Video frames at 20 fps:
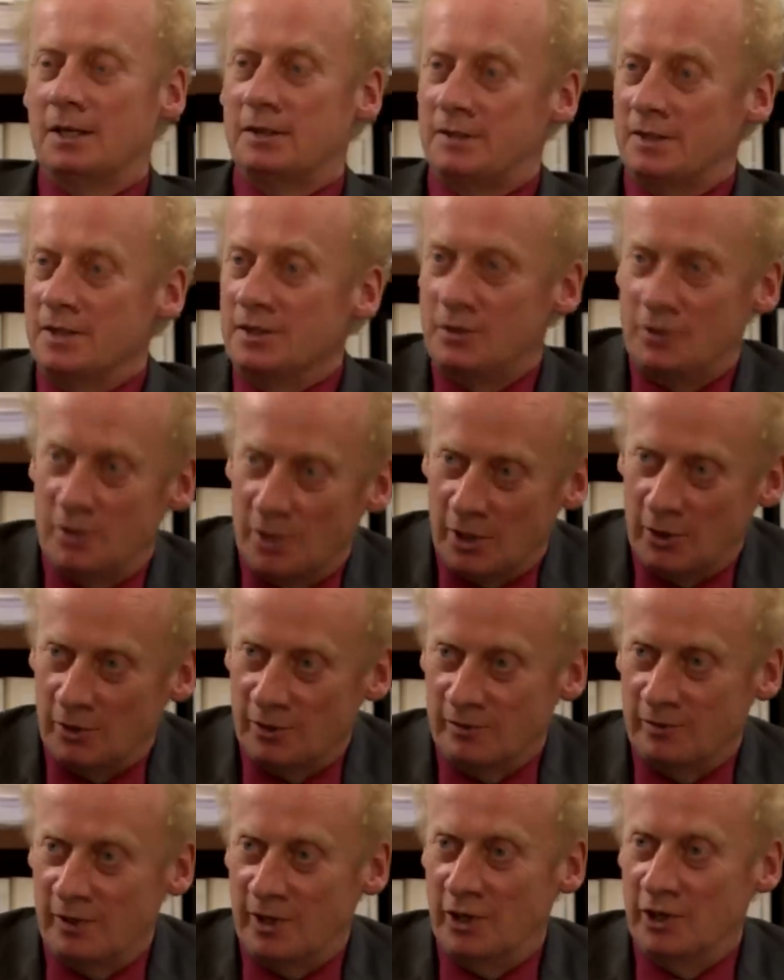since you are
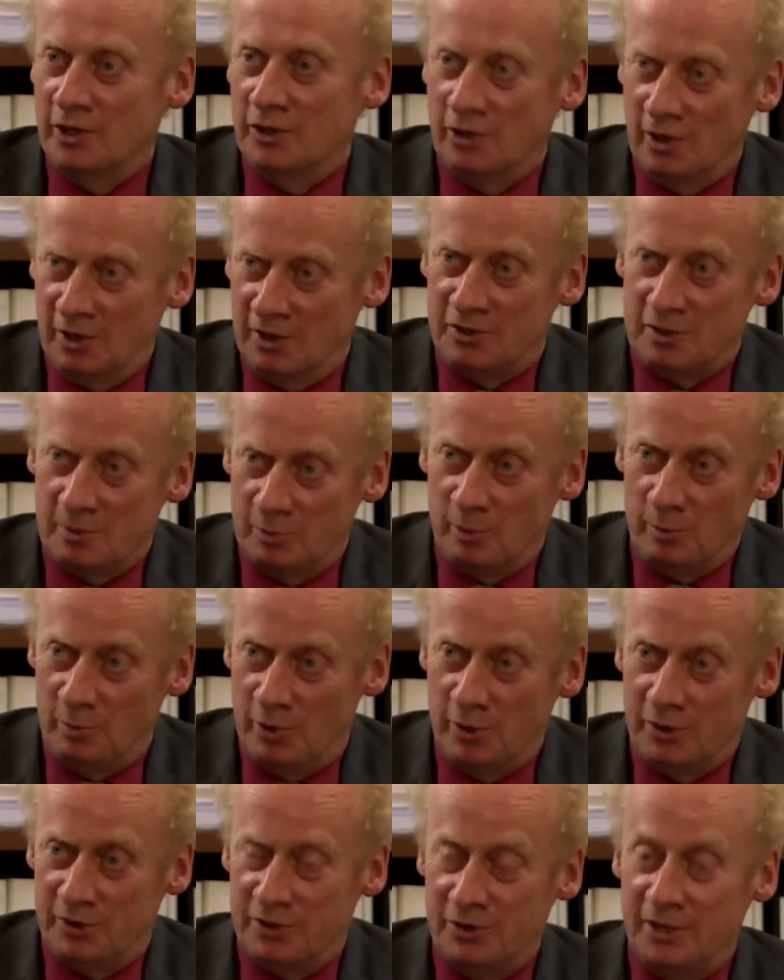a very knowledgeable
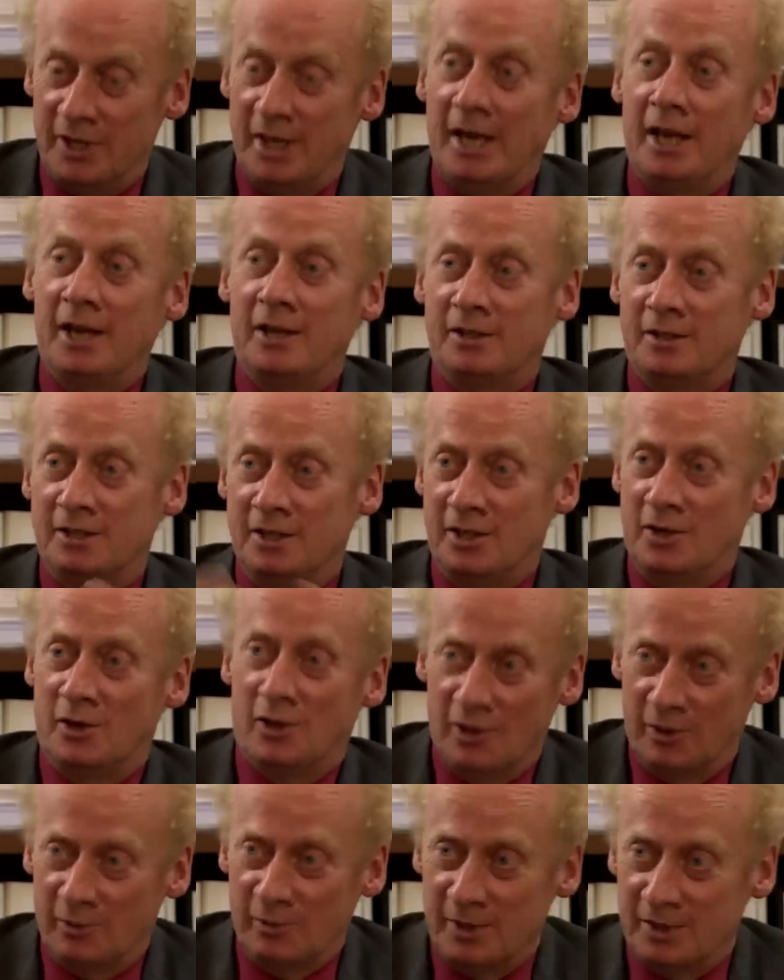person and an
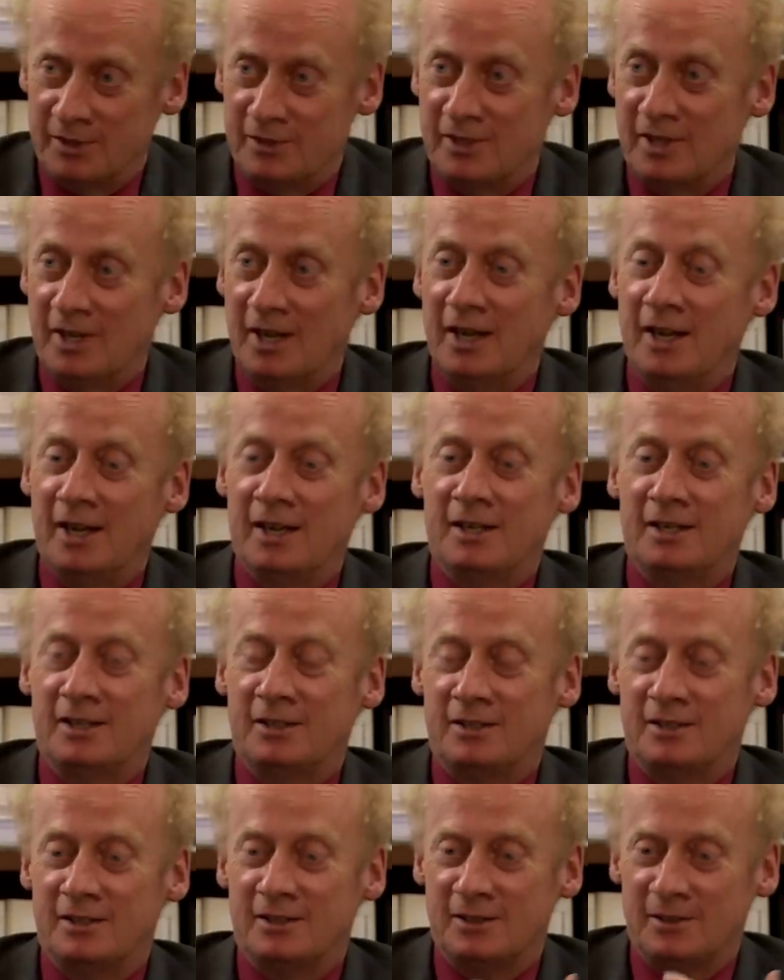economist
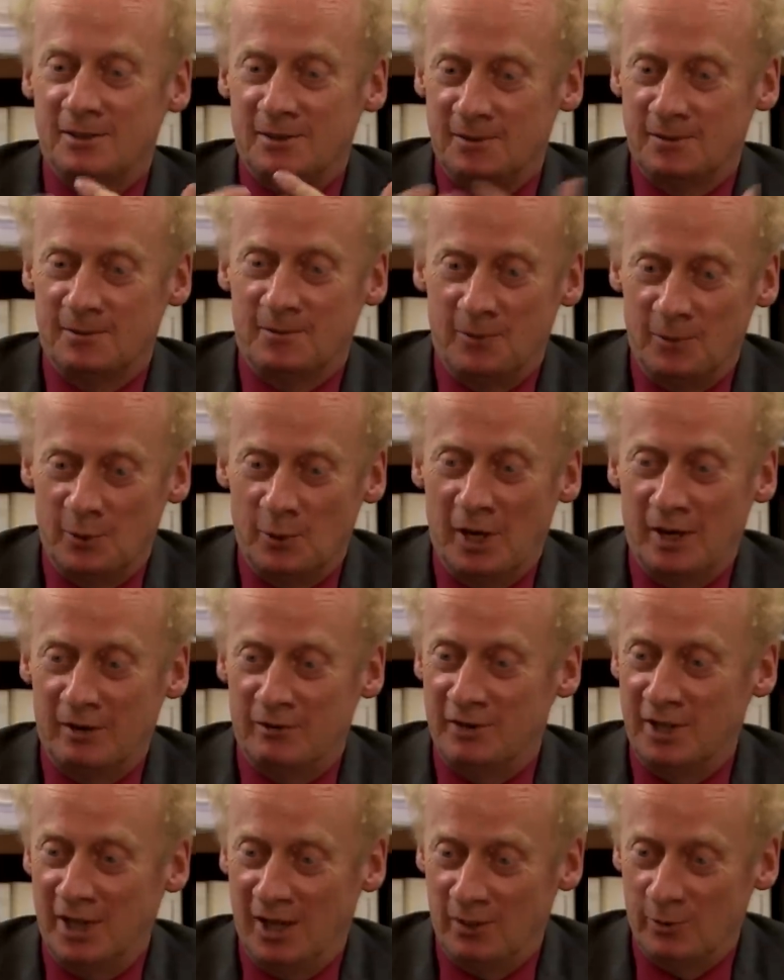and uh, you
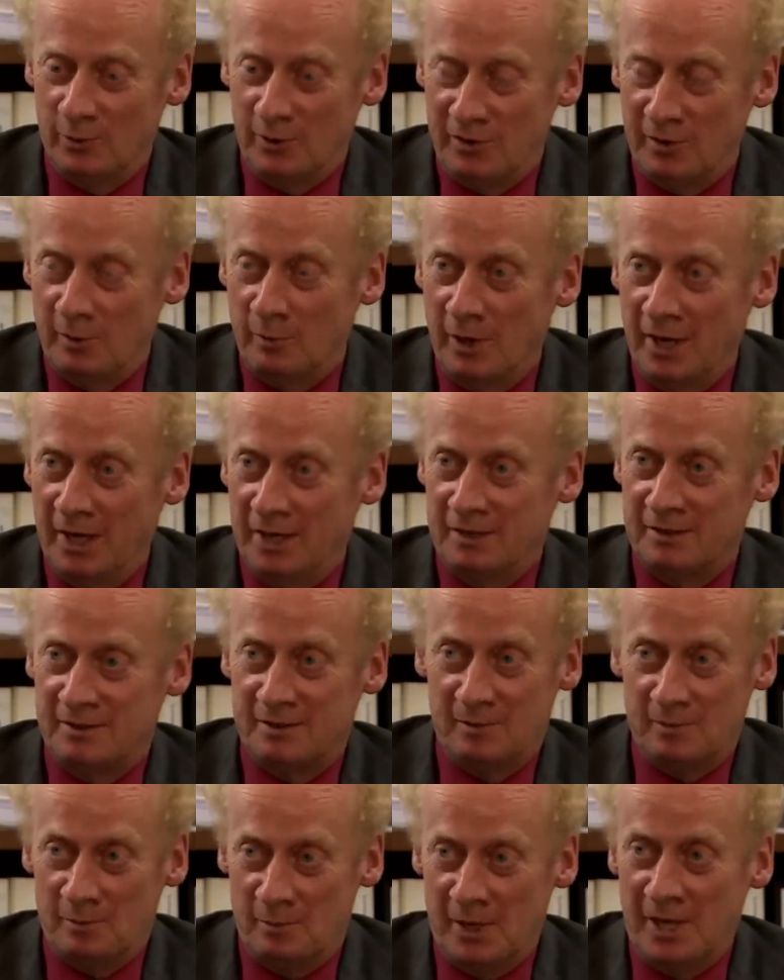have dealt with the
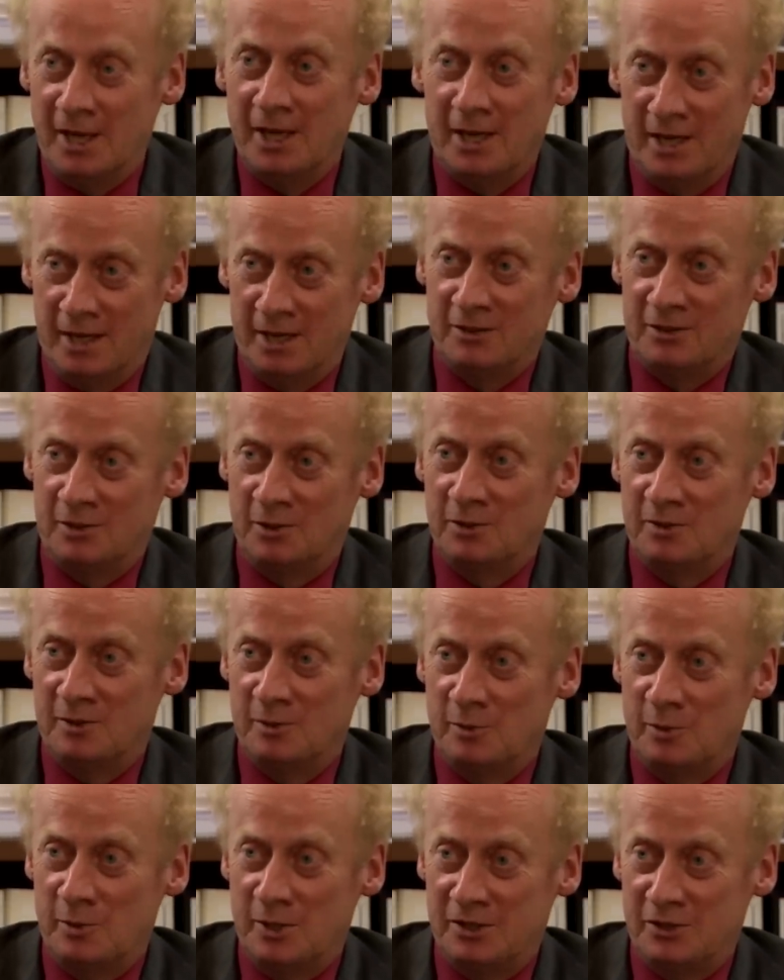banks, may I ask you
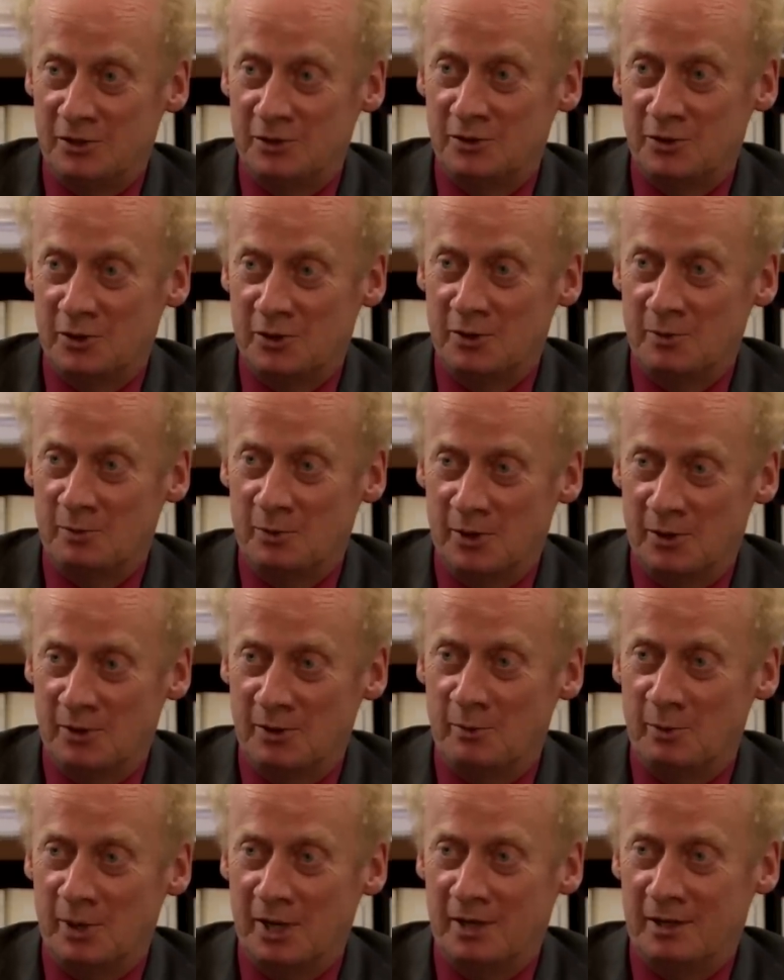some questions on the,
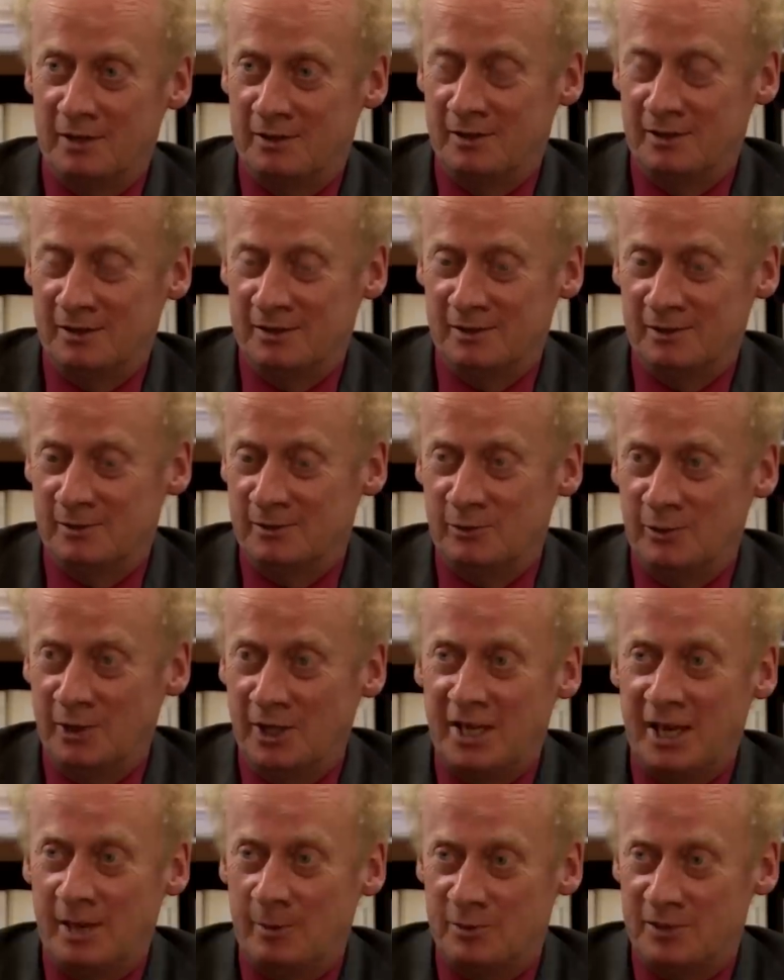on the bank uh, sure,
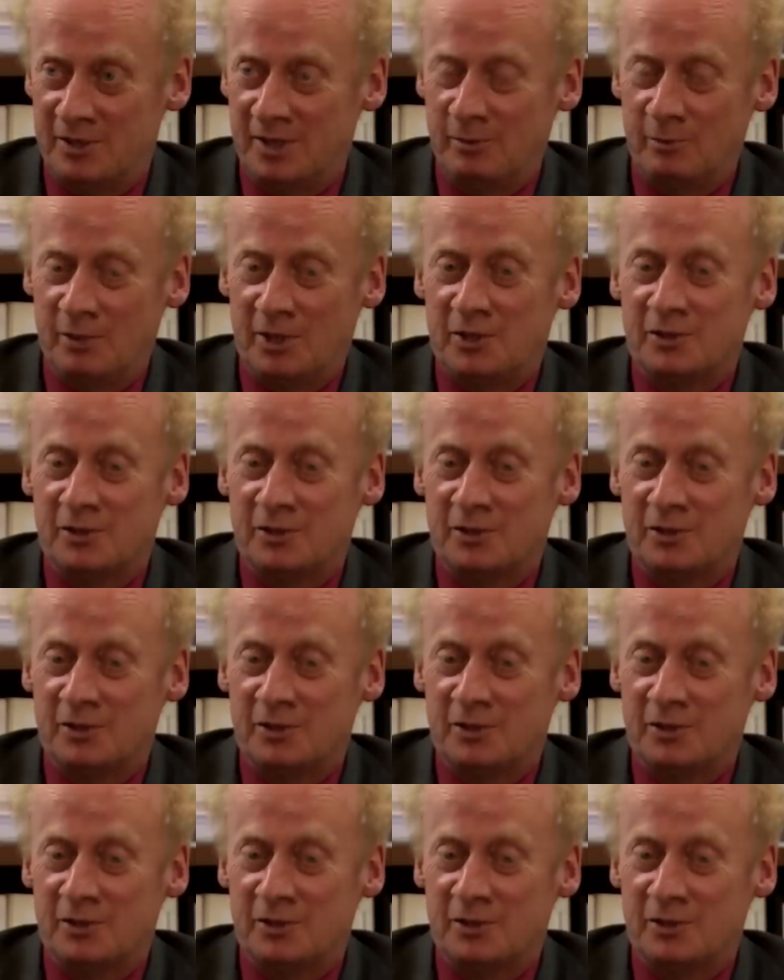recap thing?